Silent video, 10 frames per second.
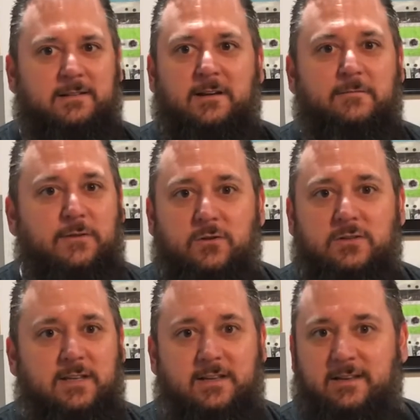none of you
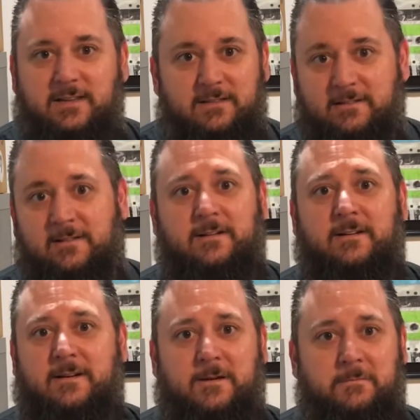did either.